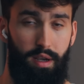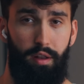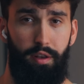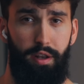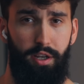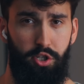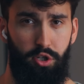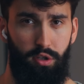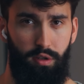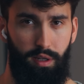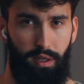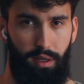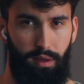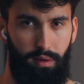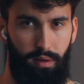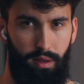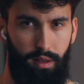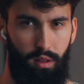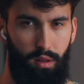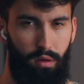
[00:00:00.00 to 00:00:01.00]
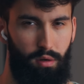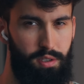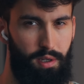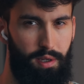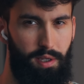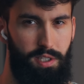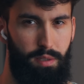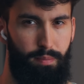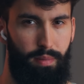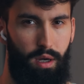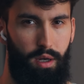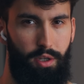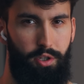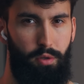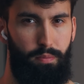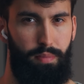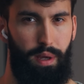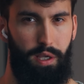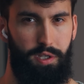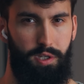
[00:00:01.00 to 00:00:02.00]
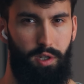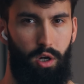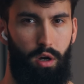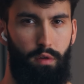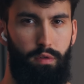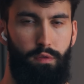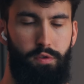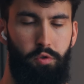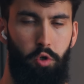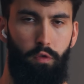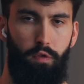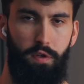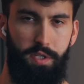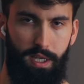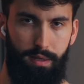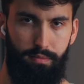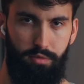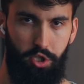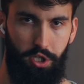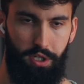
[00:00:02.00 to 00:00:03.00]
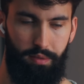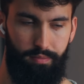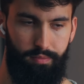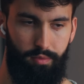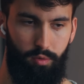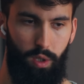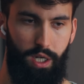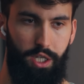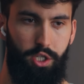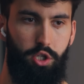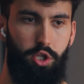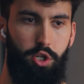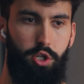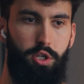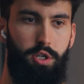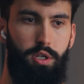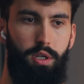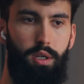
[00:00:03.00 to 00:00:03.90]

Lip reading: And additionally, it looks like he's about to base it off of surface EMG, which,